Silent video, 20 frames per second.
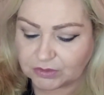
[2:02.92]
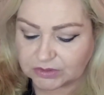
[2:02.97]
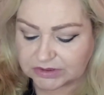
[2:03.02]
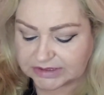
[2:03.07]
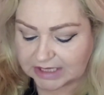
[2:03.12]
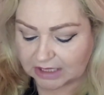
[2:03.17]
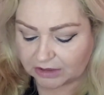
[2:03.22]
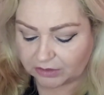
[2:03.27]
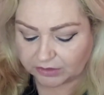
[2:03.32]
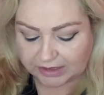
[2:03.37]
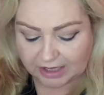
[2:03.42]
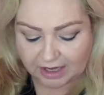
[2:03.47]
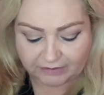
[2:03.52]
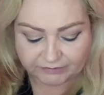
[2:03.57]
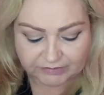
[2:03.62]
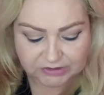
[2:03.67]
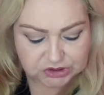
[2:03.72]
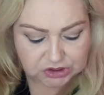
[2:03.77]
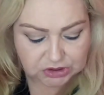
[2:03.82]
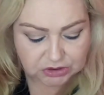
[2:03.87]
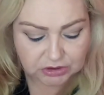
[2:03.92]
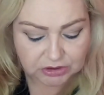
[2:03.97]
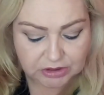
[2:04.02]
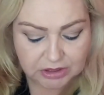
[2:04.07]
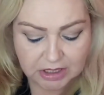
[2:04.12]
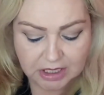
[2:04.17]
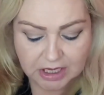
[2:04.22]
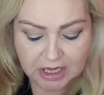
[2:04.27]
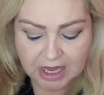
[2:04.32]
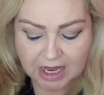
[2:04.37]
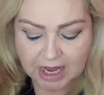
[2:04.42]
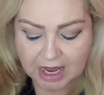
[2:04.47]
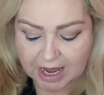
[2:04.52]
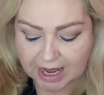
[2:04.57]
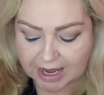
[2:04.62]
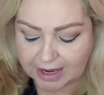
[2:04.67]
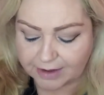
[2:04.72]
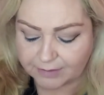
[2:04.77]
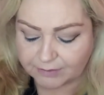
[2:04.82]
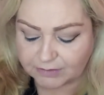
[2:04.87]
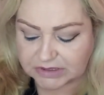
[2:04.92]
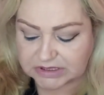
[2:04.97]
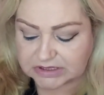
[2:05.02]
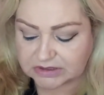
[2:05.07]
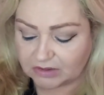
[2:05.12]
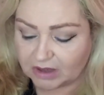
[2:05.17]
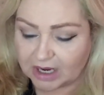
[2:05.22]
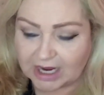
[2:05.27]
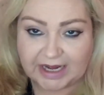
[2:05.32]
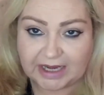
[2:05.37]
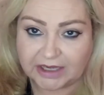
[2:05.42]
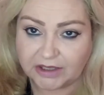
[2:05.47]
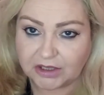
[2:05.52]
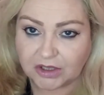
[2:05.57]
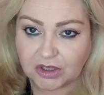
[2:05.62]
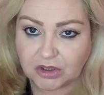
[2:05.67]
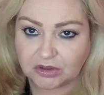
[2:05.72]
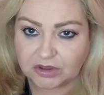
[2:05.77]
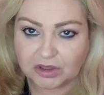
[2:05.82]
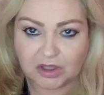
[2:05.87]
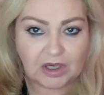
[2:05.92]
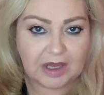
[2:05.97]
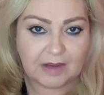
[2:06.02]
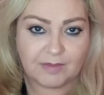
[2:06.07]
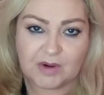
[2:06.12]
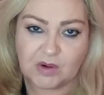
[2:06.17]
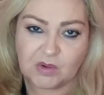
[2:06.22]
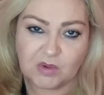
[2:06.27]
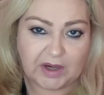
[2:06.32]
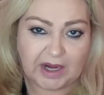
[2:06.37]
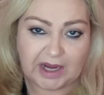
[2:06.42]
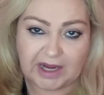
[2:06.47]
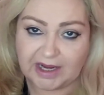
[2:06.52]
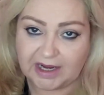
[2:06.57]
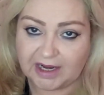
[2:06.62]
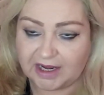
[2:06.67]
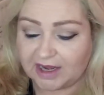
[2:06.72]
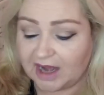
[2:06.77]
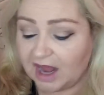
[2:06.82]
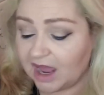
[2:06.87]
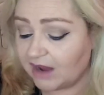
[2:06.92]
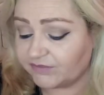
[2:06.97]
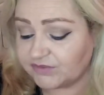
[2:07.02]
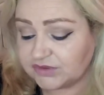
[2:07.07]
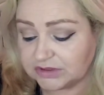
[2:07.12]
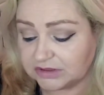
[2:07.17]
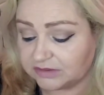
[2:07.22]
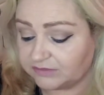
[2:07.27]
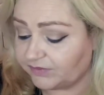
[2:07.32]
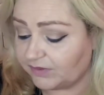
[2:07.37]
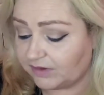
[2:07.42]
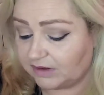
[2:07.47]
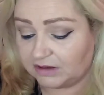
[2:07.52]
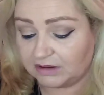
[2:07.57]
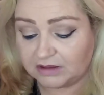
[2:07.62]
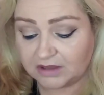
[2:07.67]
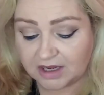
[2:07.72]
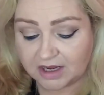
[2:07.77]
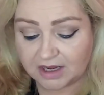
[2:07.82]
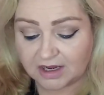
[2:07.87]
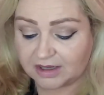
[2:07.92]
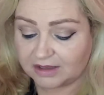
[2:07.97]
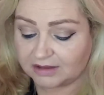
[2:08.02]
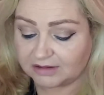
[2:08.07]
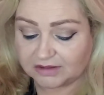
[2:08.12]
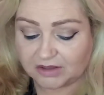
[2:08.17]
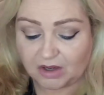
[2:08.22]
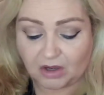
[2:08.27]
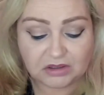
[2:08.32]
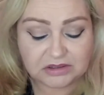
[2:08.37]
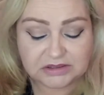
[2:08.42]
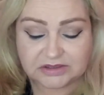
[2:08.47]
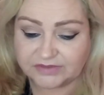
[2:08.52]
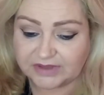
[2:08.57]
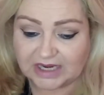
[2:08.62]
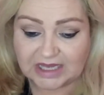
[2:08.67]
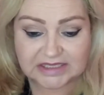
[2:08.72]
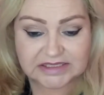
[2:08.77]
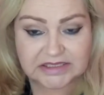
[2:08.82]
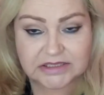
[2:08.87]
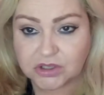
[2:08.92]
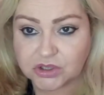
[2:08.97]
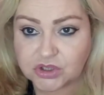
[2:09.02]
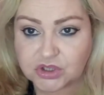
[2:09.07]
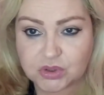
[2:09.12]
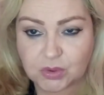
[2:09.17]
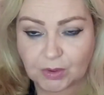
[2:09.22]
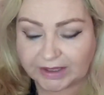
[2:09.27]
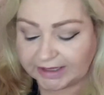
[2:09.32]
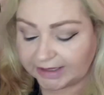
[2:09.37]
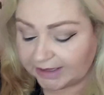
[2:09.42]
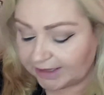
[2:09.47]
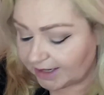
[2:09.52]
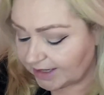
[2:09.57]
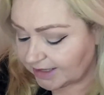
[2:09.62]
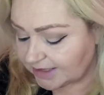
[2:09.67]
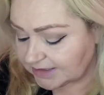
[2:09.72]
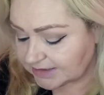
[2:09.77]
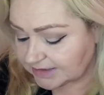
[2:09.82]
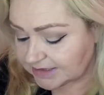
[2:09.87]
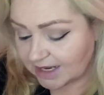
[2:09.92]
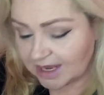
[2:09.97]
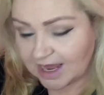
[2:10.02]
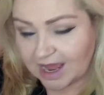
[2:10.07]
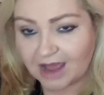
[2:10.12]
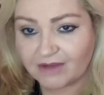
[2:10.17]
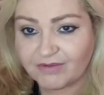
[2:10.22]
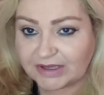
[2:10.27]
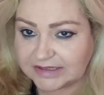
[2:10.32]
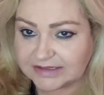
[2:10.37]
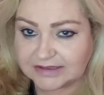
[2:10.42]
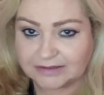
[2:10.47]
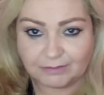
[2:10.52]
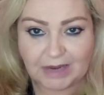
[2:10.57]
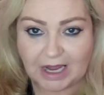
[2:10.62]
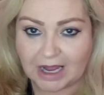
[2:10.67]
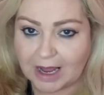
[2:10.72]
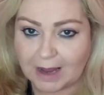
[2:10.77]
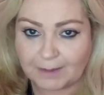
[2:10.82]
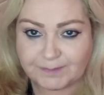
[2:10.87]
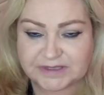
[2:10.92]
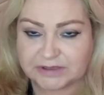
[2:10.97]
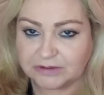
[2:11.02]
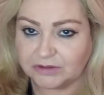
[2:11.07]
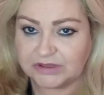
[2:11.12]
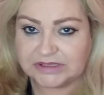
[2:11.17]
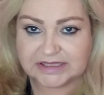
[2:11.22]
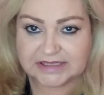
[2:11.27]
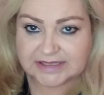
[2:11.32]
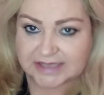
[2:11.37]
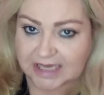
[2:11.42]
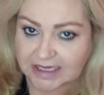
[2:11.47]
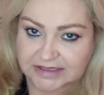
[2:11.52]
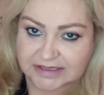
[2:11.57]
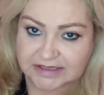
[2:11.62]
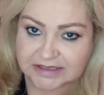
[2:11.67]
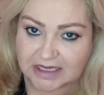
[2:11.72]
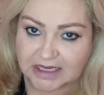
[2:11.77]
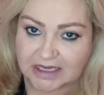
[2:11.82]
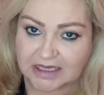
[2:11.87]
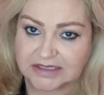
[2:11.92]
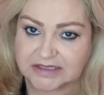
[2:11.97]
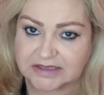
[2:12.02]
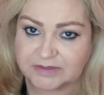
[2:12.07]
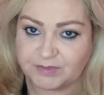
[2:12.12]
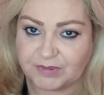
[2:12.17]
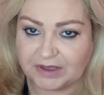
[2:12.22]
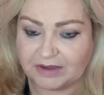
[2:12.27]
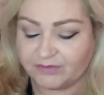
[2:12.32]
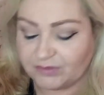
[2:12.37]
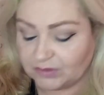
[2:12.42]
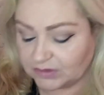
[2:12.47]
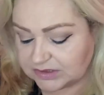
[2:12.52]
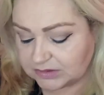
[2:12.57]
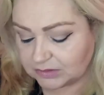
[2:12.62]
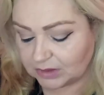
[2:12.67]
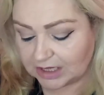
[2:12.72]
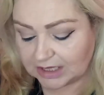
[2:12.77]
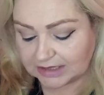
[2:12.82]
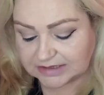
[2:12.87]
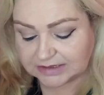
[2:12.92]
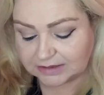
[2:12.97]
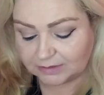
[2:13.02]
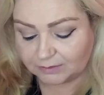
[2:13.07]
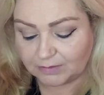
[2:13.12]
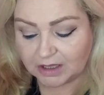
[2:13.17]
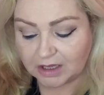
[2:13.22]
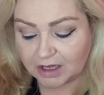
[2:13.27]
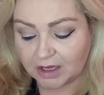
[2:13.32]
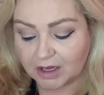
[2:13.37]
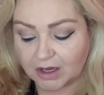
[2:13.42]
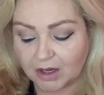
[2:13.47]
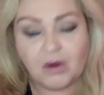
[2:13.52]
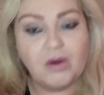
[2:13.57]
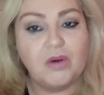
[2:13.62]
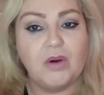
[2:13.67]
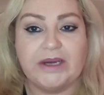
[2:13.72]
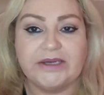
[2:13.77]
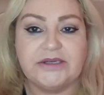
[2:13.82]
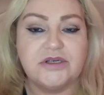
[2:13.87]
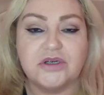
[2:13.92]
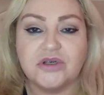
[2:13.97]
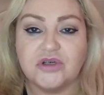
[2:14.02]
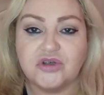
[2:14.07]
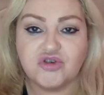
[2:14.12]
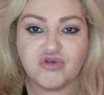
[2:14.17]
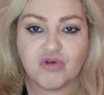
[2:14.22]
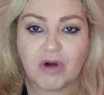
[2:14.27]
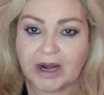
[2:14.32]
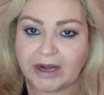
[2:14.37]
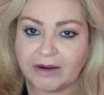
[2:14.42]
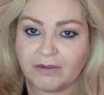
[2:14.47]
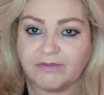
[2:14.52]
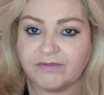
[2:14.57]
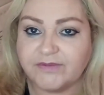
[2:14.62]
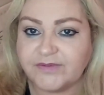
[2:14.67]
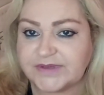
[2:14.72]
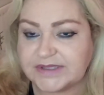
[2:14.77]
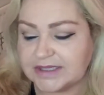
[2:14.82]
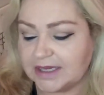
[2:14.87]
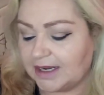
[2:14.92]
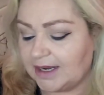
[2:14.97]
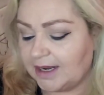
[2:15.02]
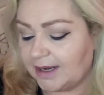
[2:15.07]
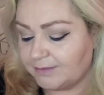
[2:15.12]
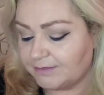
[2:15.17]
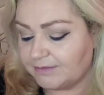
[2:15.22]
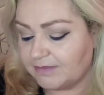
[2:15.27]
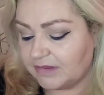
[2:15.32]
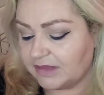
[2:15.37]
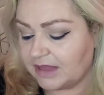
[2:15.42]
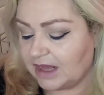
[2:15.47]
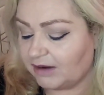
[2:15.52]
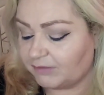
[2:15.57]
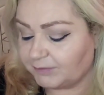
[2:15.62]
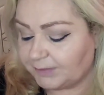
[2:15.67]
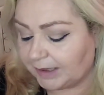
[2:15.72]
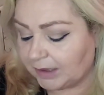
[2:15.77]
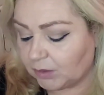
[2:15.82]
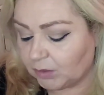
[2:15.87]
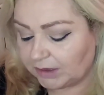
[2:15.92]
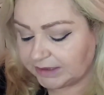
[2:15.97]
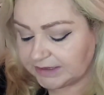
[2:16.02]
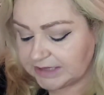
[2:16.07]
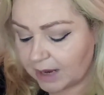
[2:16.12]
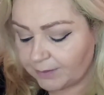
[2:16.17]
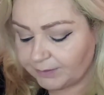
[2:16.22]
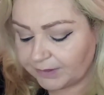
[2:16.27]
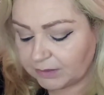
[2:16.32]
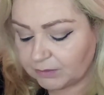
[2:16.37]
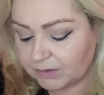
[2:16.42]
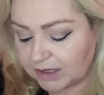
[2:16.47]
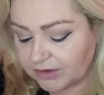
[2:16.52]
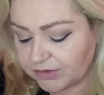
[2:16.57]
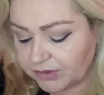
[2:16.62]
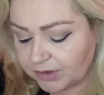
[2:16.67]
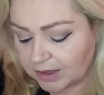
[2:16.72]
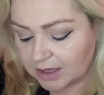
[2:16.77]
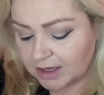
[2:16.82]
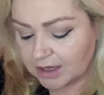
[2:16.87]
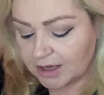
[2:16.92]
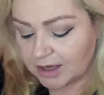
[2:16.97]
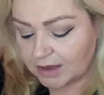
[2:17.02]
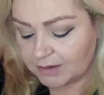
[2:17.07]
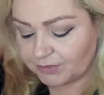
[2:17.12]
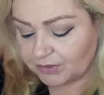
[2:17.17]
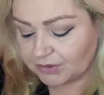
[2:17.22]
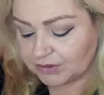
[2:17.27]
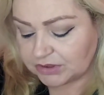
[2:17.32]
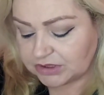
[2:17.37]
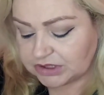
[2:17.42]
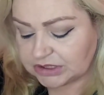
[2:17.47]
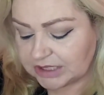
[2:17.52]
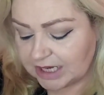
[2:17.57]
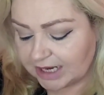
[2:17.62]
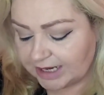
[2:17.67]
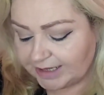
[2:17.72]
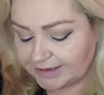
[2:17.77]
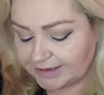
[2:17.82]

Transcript: got to the salon to have it done. So I kind of cut and colour my own hair and have done for, God, the last 20 years. I've had some absolute disasters, but I've also had some quite triumphs that I've been quite happy with. But